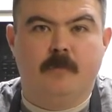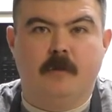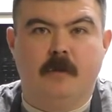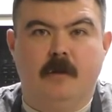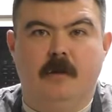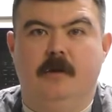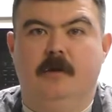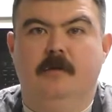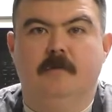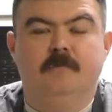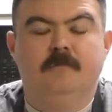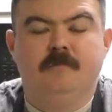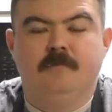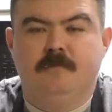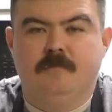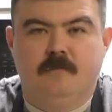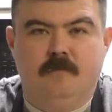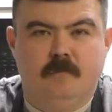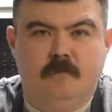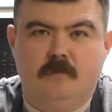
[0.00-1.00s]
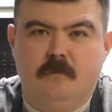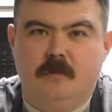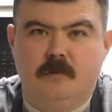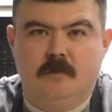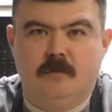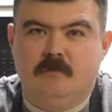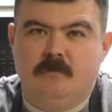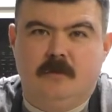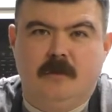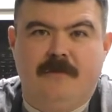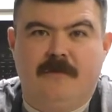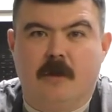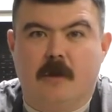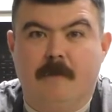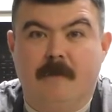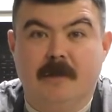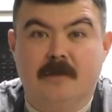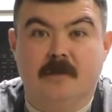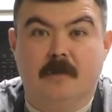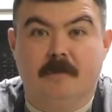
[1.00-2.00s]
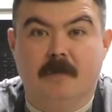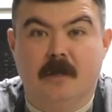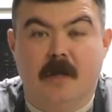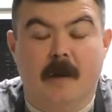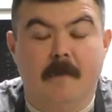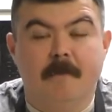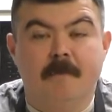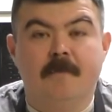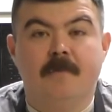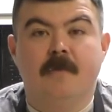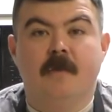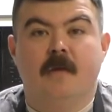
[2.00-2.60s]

you know, see if I can make something up.